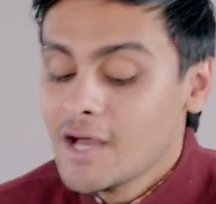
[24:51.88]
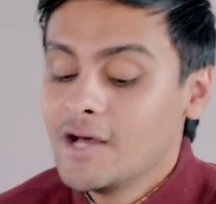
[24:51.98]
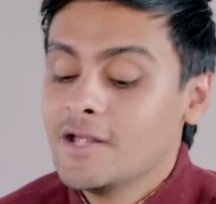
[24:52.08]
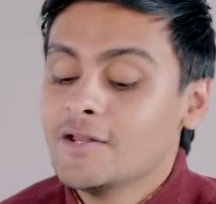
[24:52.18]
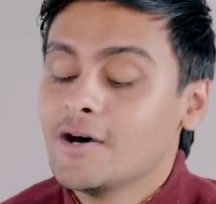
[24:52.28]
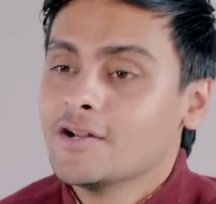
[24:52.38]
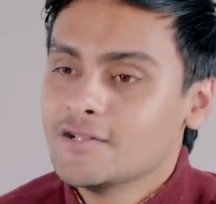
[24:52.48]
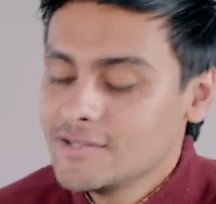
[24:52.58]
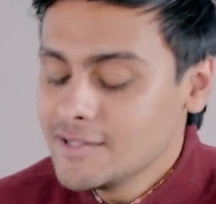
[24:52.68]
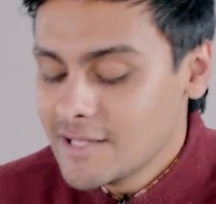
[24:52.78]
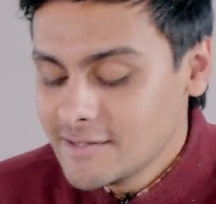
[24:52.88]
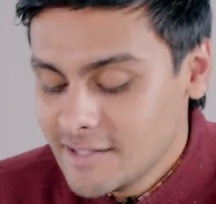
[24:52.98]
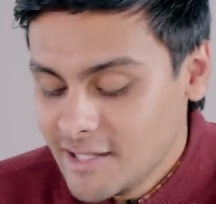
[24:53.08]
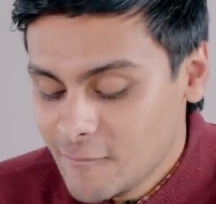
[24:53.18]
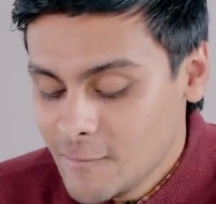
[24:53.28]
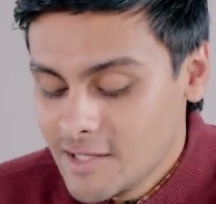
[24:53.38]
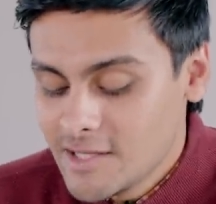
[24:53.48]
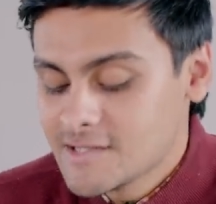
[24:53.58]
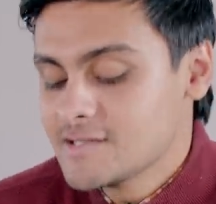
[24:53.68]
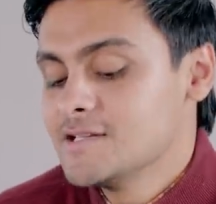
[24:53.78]
And another thing that they gave me
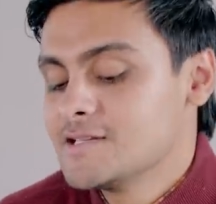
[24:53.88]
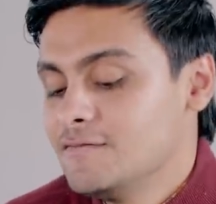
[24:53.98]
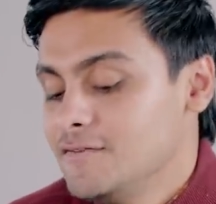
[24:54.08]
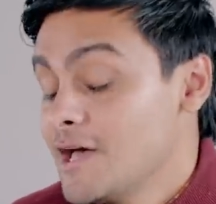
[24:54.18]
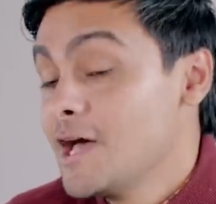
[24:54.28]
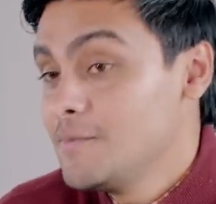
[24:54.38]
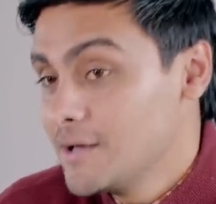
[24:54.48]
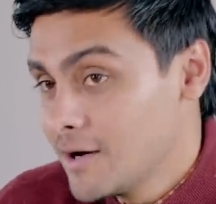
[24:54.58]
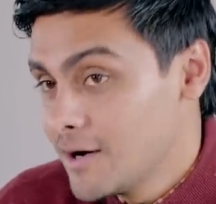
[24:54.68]
is this VIP